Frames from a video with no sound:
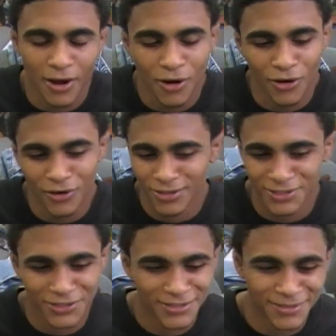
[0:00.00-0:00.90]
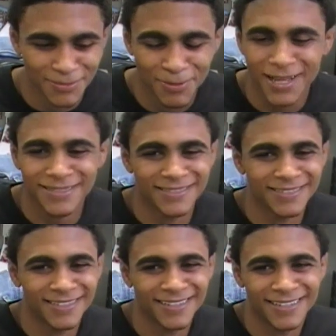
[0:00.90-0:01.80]
Oh, it's just a
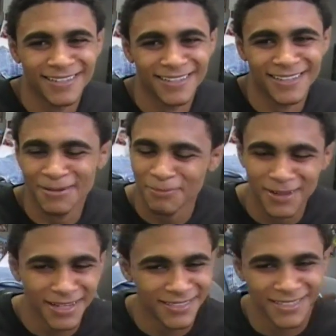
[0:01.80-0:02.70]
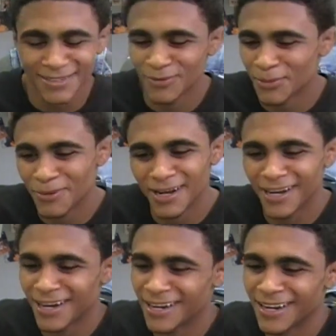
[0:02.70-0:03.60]
blessing. Blessing from
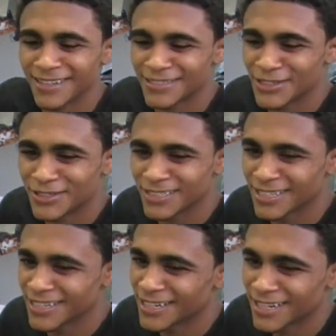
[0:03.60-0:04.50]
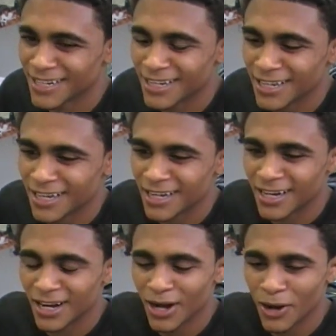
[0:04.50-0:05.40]
God, seriously.
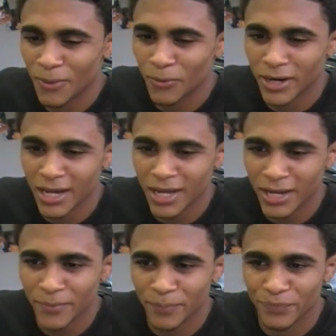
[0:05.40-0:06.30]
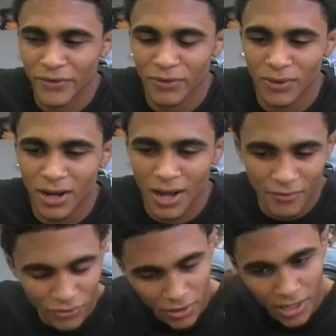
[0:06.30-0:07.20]
Uh, when I,
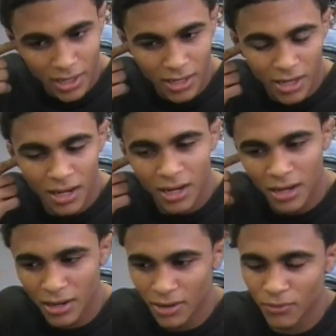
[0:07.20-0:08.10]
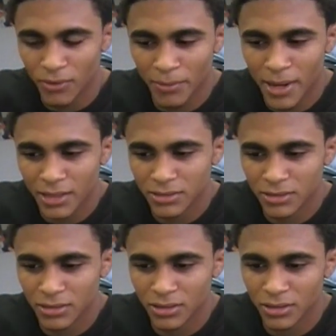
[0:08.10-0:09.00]
after I uh, went back
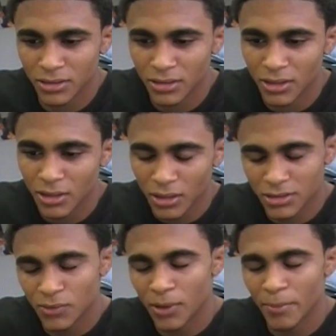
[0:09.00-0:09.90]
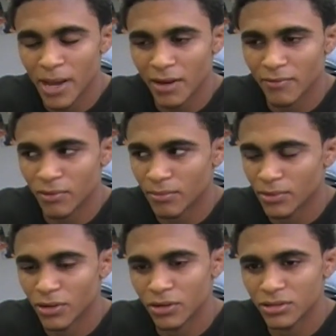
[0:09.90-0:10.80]
to, because I went back
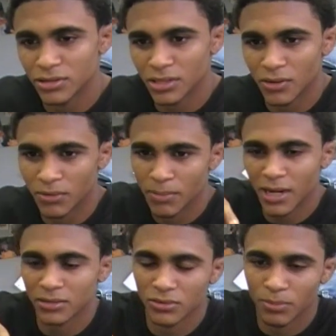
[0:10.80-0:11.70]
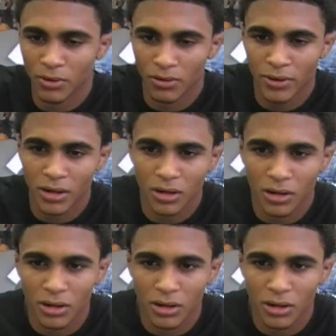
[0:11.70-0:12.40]
from New Jersey, I went back to Puerto Rico,